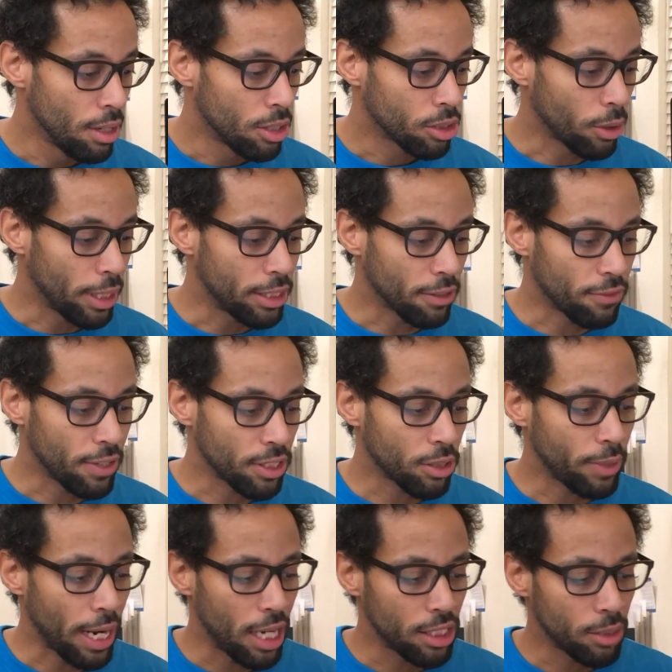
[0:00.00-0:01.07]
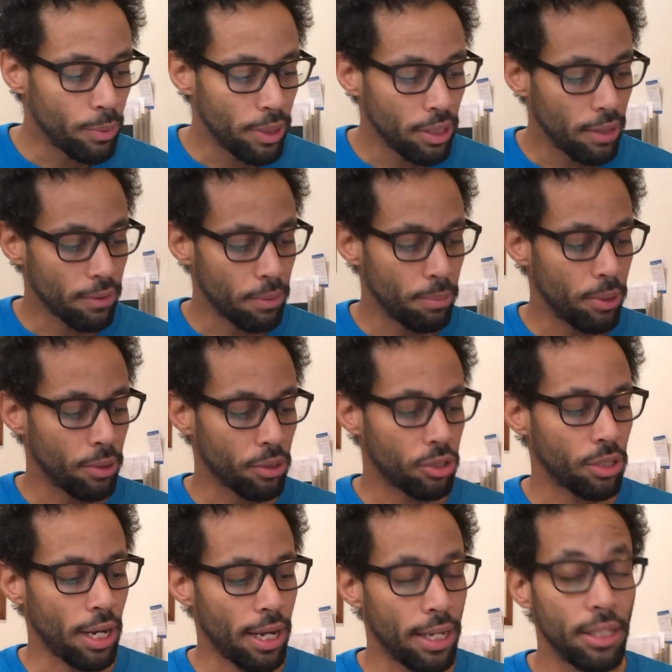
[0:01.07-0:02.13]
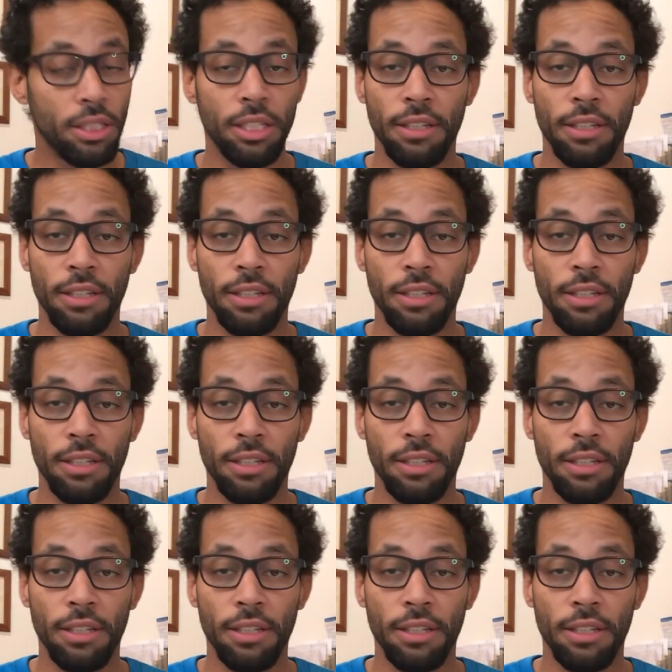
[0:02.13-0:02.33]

So he's a fresh graduate of computer science.